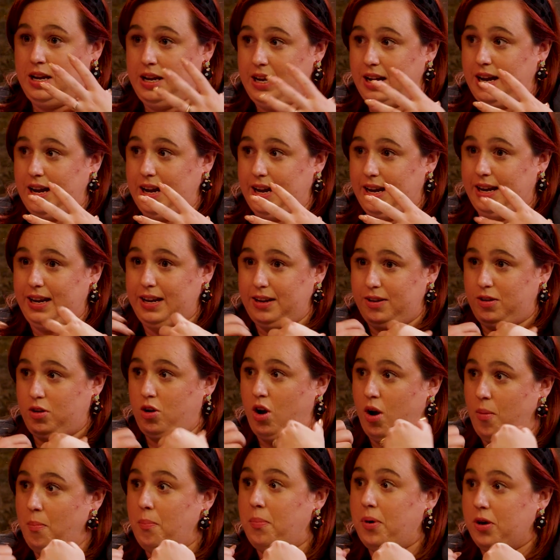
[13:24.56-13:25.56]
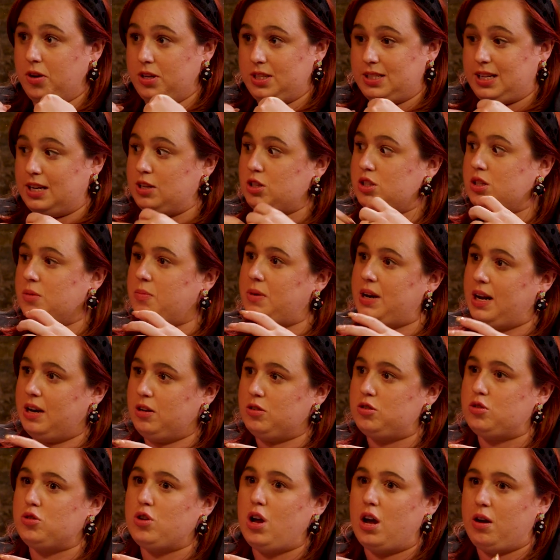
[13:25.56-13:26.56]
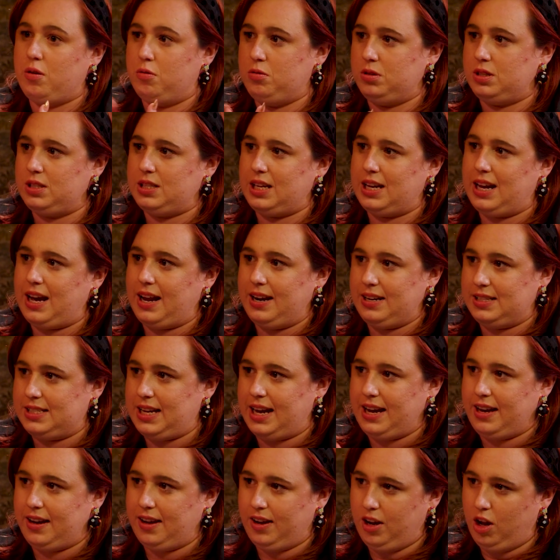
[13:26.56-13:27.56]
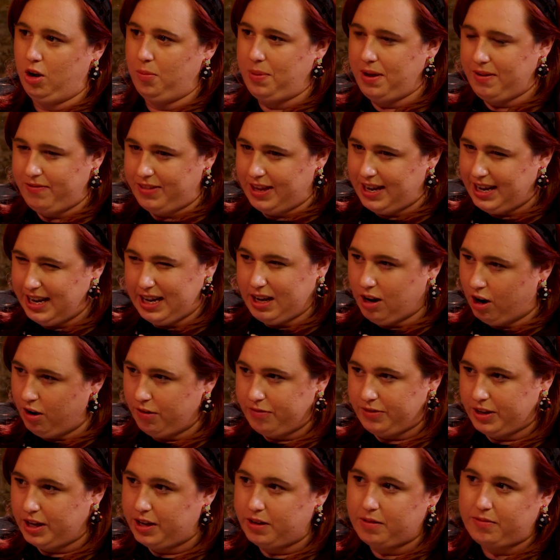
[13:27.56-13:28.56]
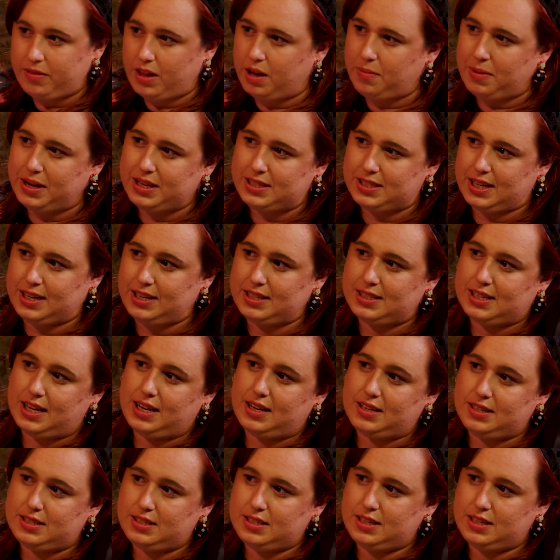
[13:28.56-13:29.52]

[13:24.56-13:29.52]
like combust. Like, someone else knows. They kind of take a little bit of the heat off you, if that makes any sense.